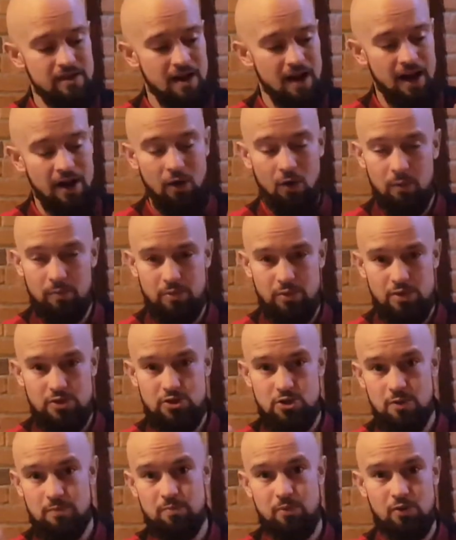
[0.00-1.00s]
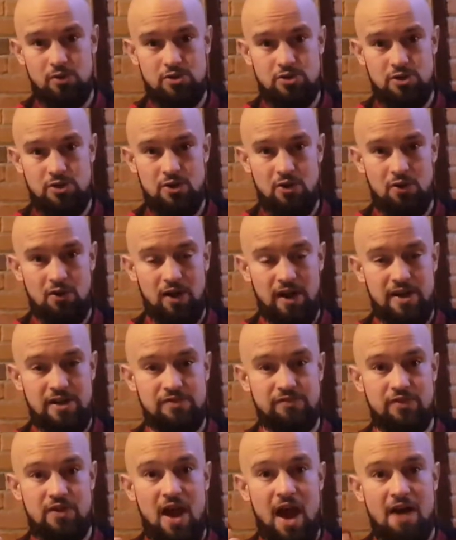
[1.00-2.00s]
I hope you enjoy Portugal, and
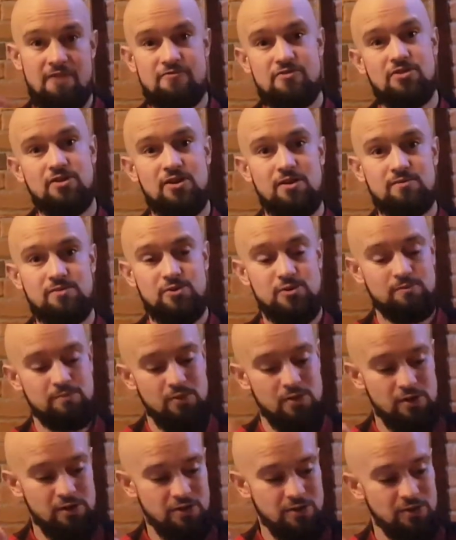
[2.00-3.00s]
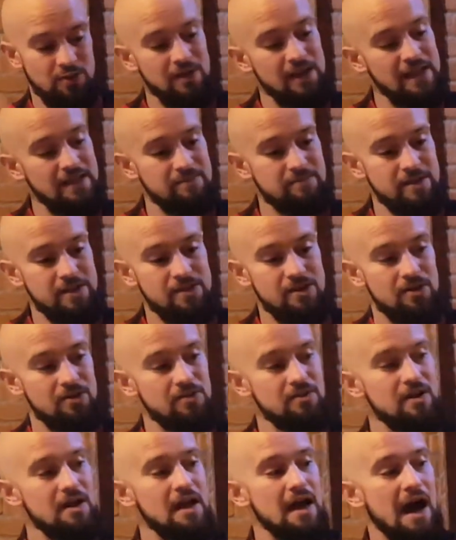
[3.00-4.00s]
if you ever come to Porto, let me
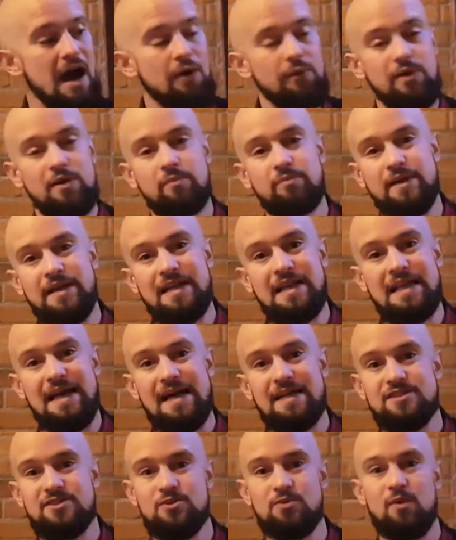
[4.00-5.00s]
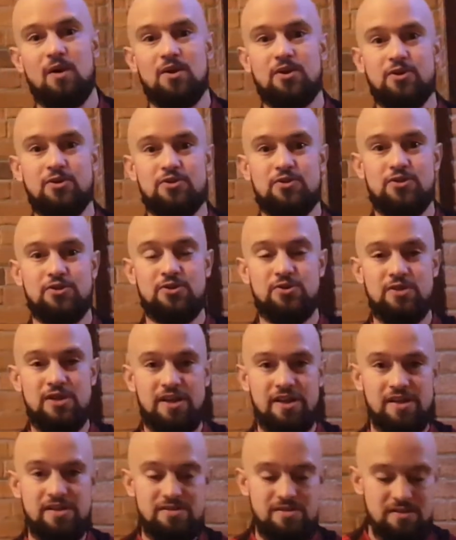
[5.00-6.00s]
know. I will be glad to walk you through
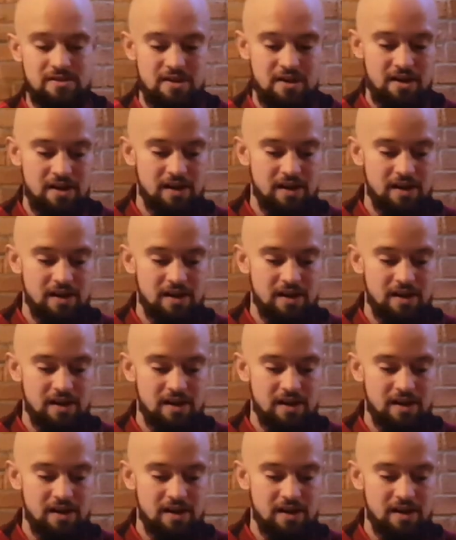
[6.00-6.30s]
these.